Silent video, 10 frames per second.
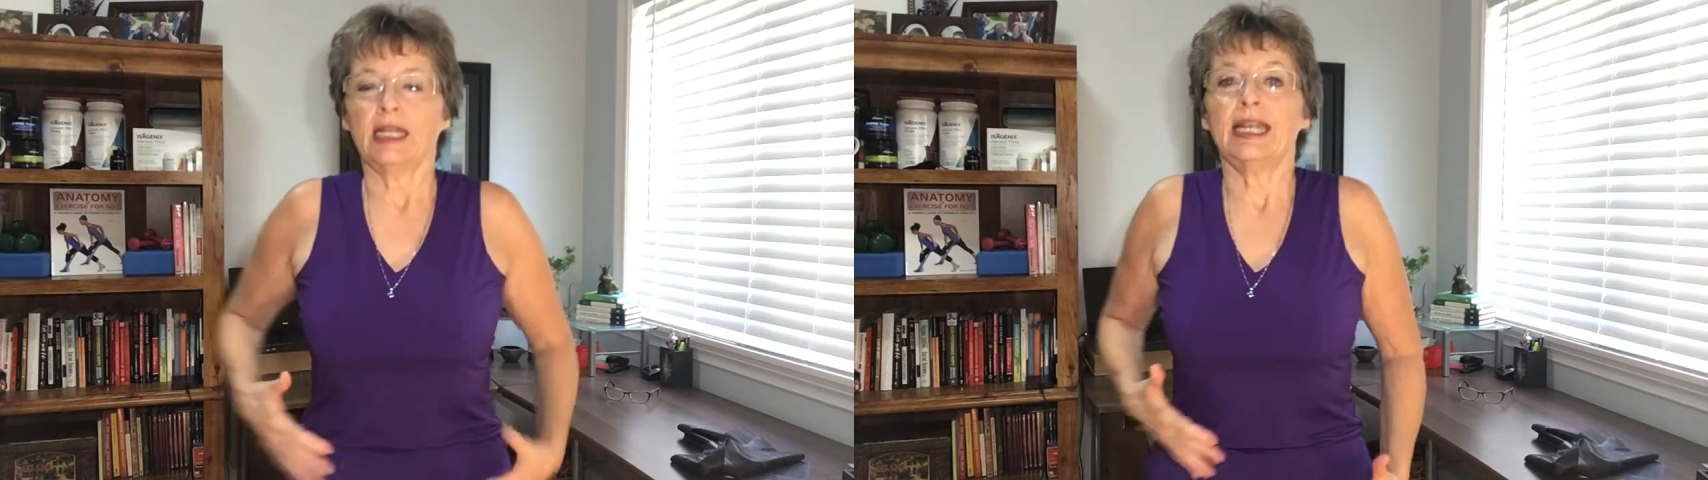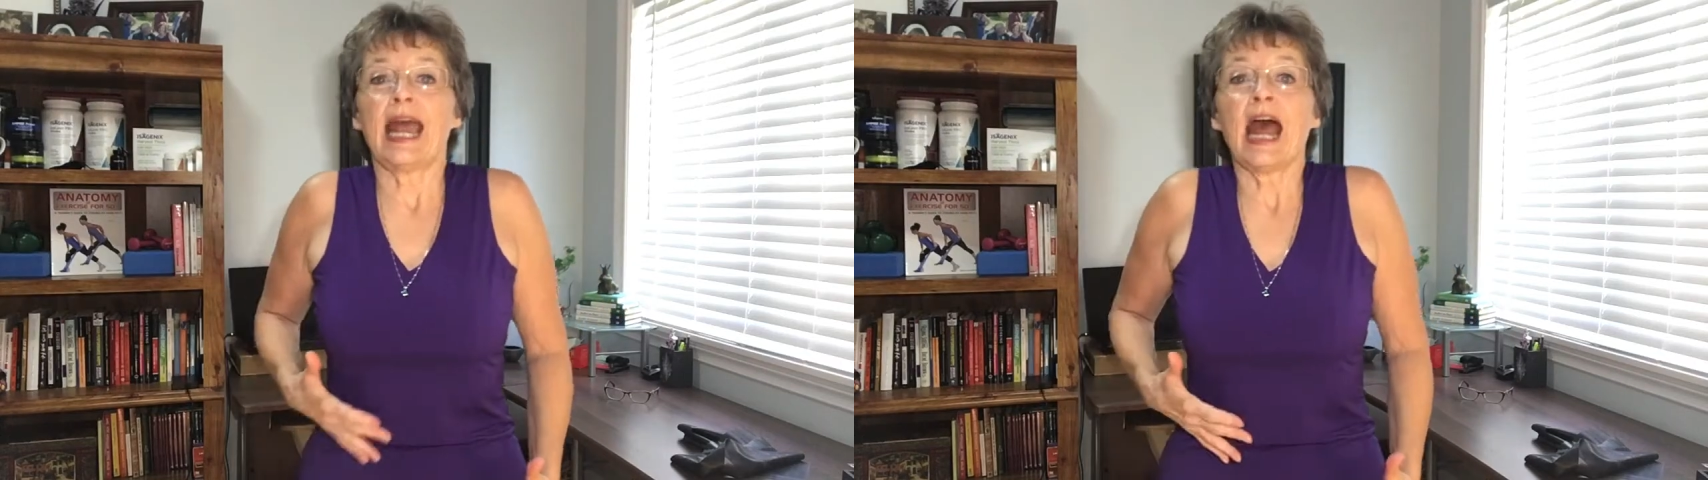
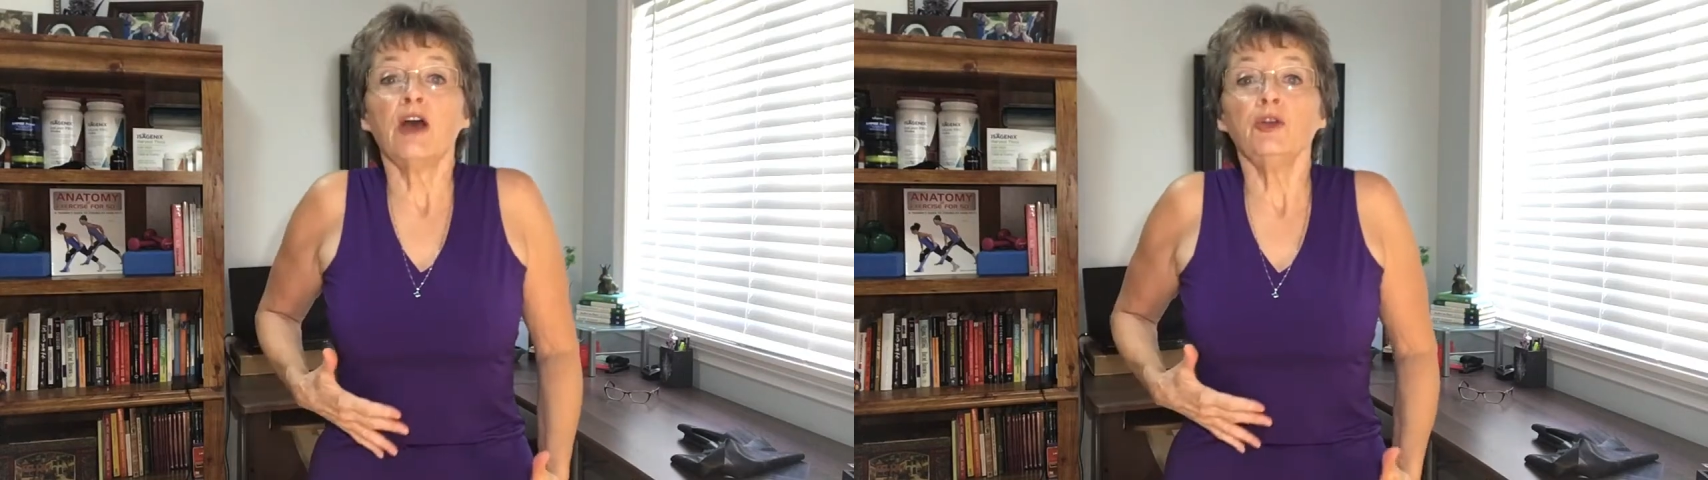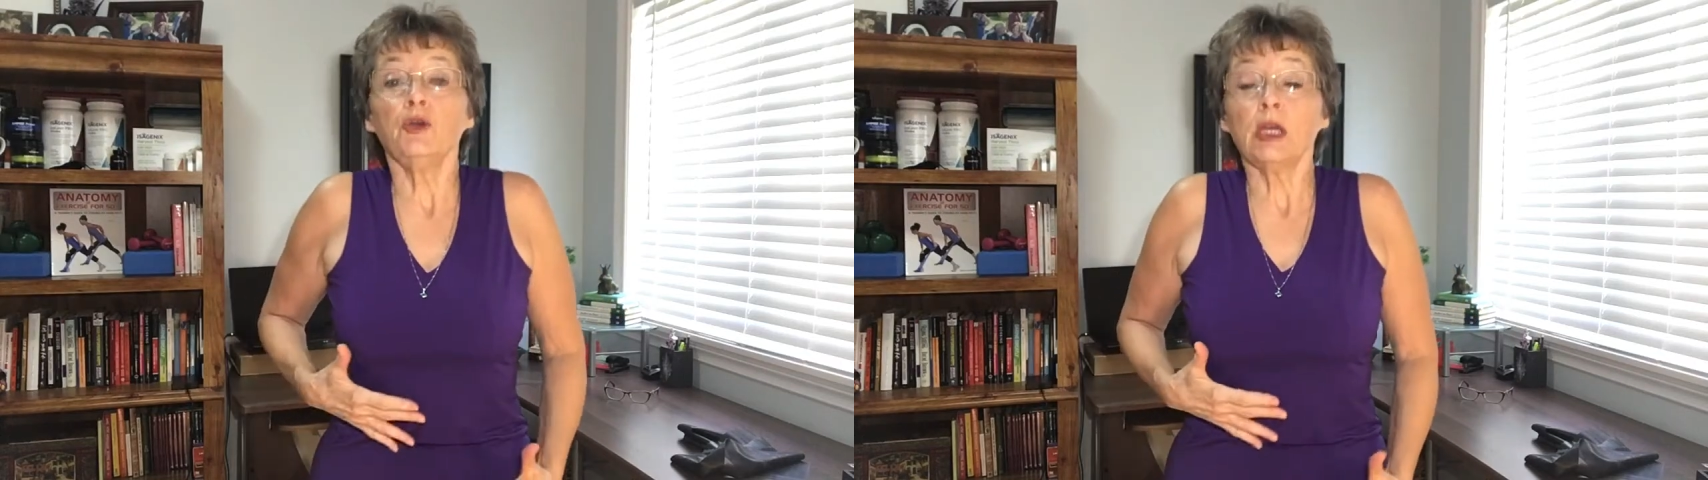
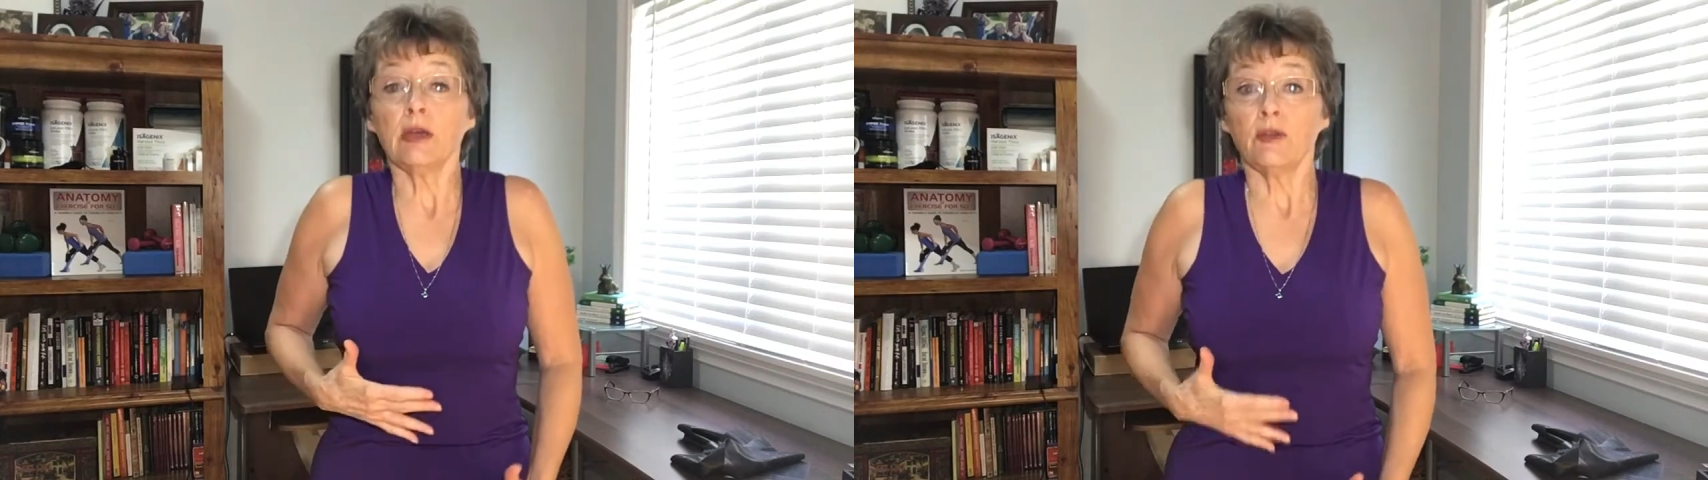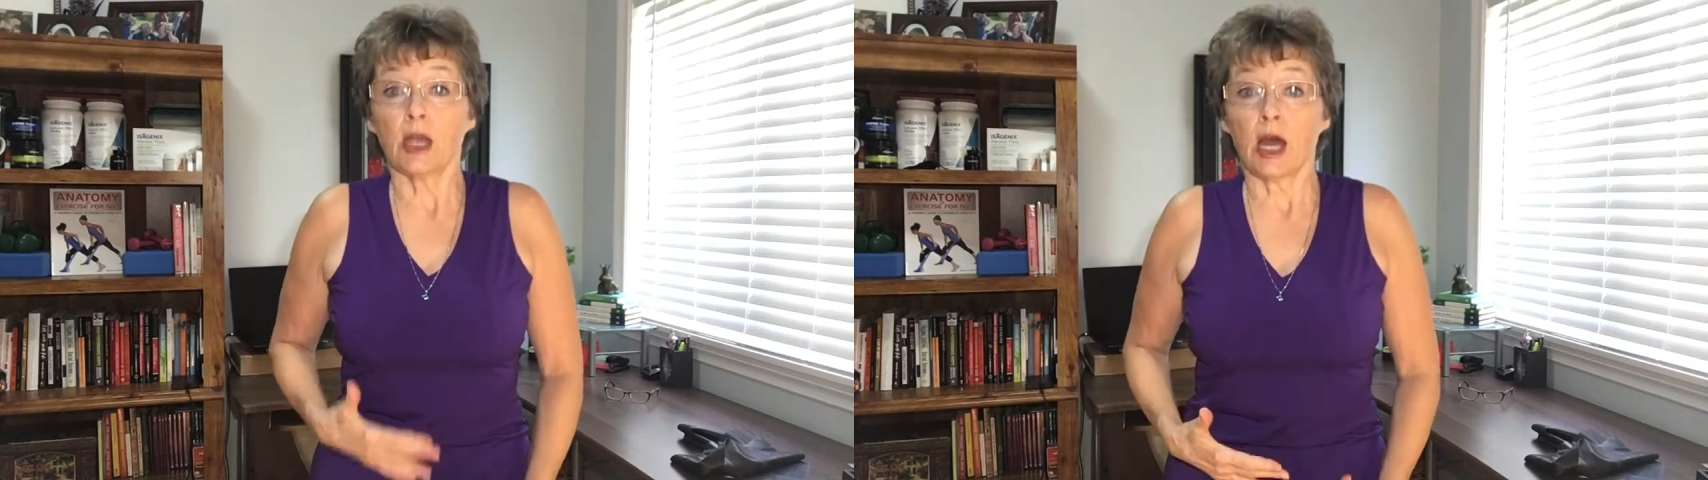Now you
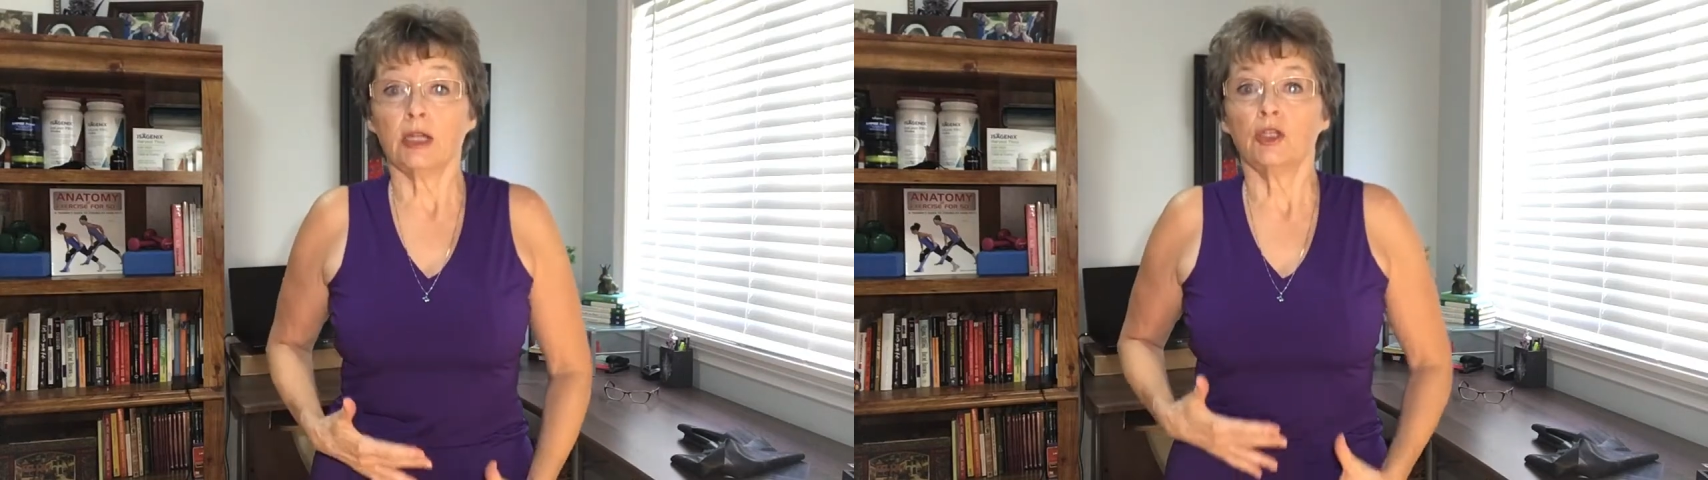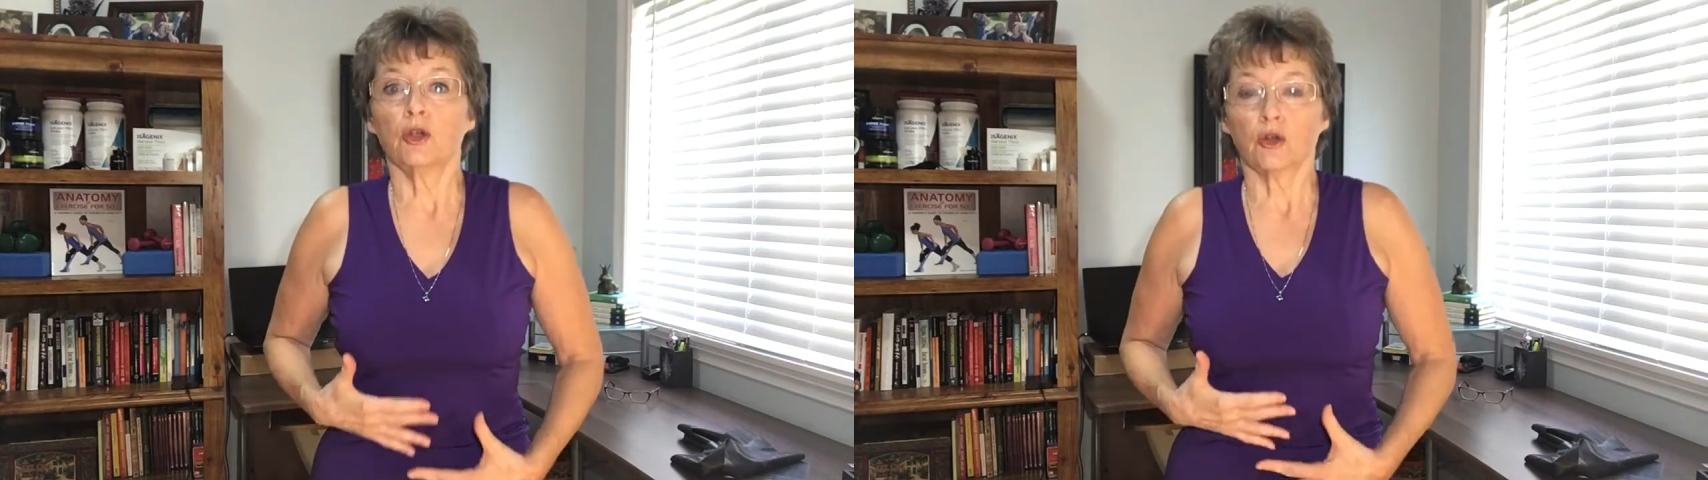have
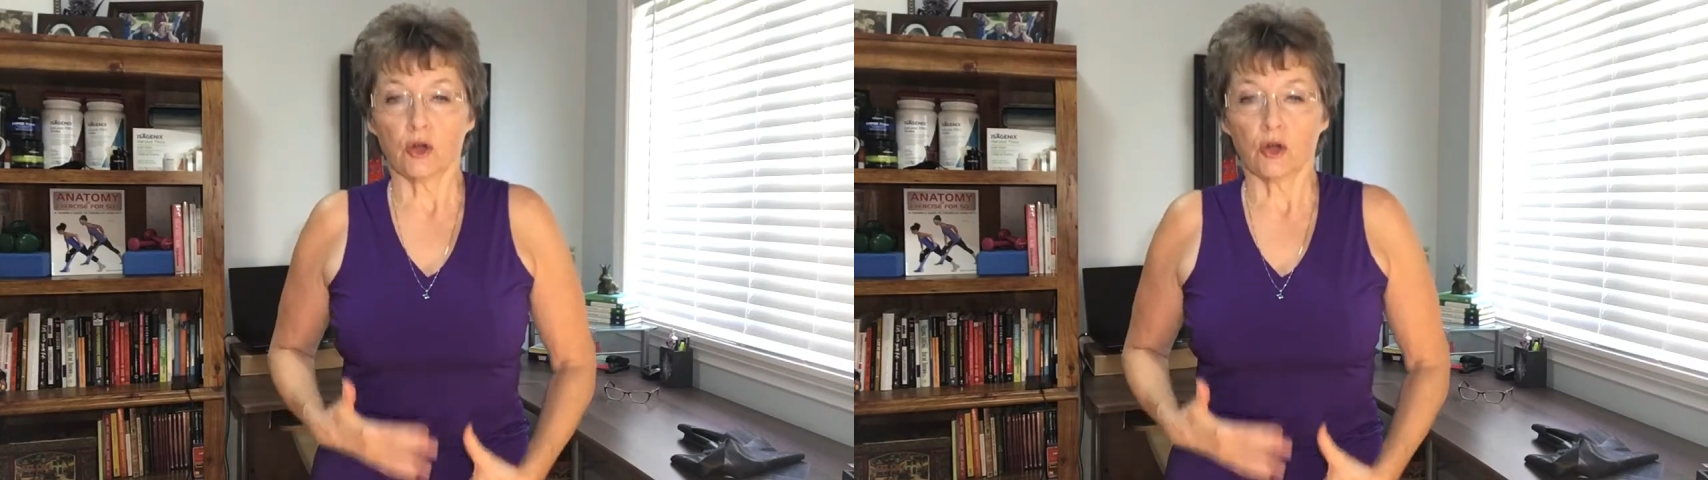got your